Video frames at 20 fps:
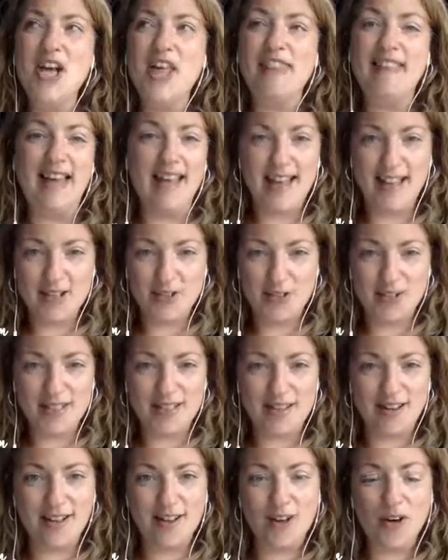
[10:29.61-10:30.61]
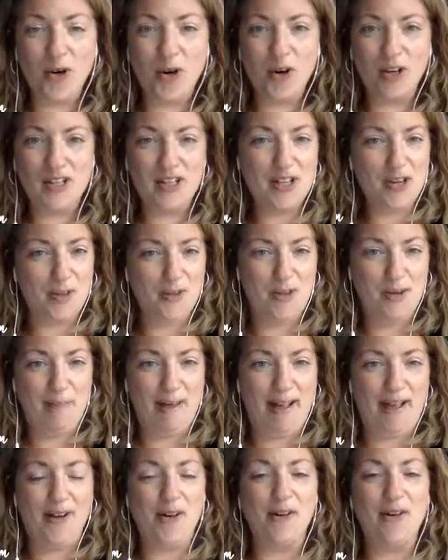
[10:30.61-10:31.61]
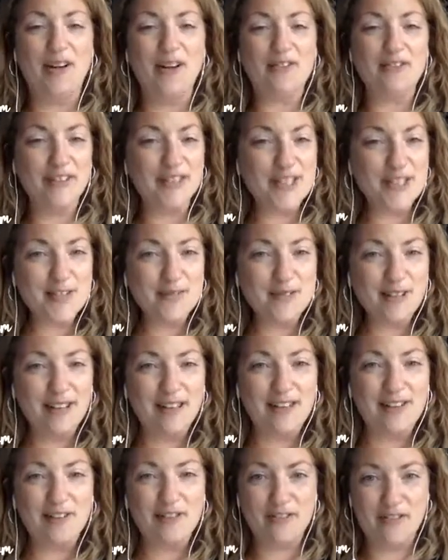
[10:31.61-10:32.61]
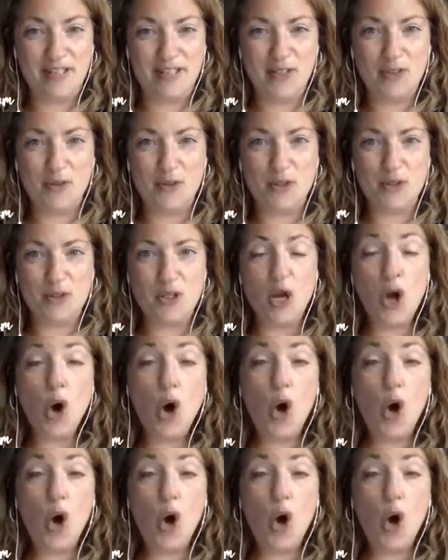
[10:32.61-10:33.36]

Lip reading: the hairdresser or on a yoga mat or in a festival or in a field